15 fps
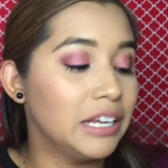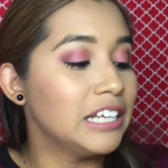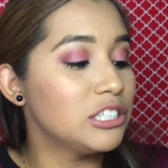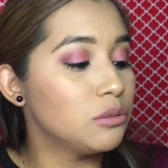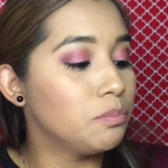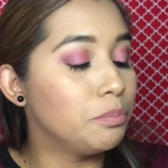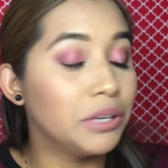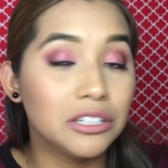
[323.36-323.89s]

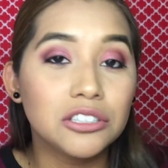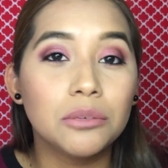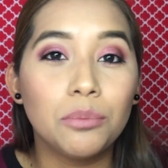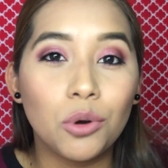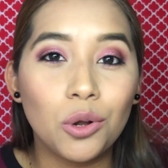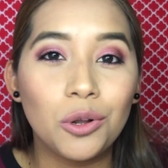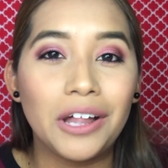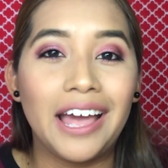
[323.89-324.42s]
it's
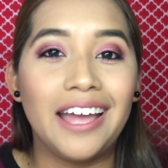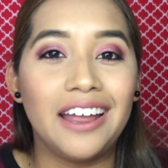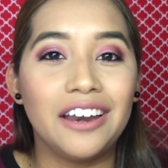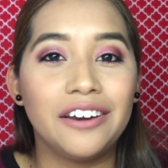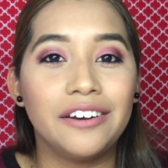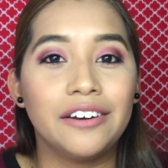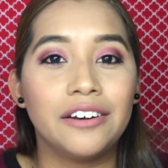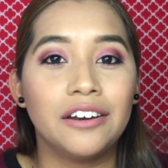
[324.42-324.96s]
buildable,
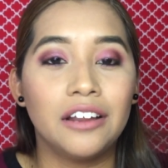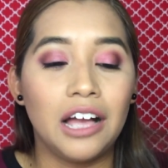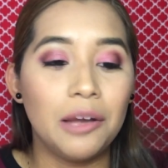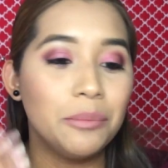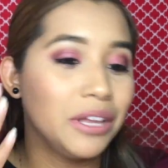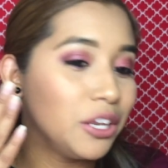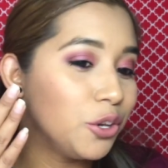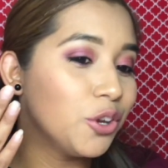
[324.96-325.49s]
and
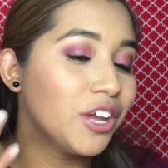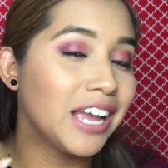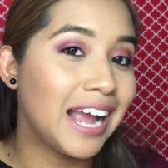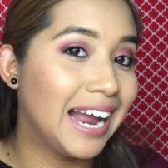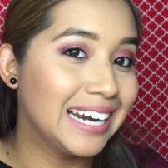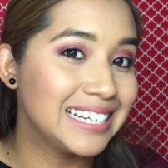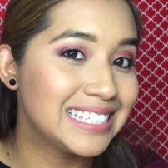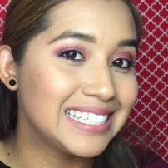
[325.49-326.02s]
I mean, you can
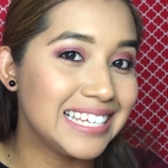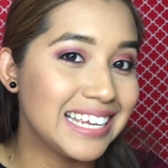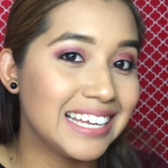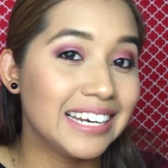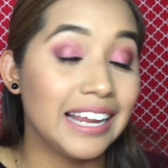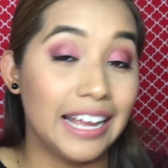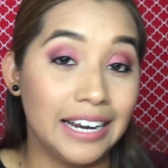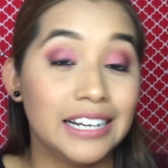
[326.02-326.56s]
kind of see it,